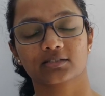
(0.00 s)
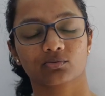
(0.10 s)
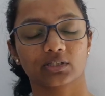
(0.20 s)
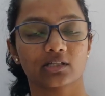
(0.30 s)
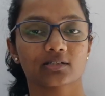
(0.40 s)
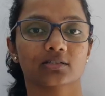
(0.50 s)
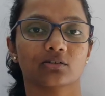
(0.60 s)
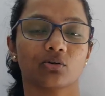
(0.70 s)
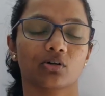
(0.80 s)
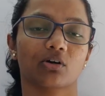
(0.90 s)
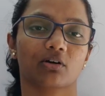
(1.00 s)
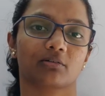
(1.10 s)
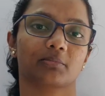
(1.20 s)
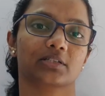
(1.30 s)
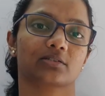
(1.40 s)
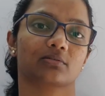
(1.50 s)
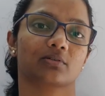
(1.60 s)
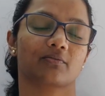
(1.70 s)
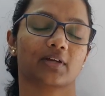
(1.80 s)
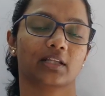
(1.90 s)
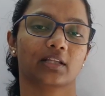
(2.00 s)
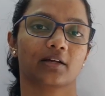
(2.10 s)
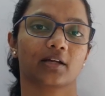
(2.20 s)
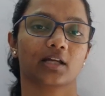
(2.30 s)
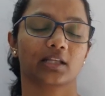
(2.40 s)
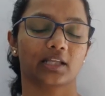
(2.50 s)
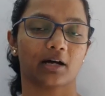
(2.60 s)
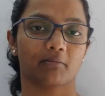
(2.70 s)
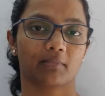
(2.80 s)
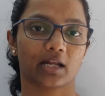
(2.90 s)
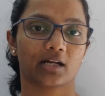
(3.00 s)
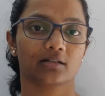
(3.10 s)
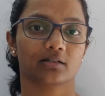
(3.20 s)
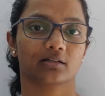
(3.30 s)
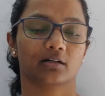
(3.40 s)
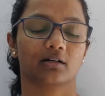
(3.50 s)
So these gold ornaments, when they are made,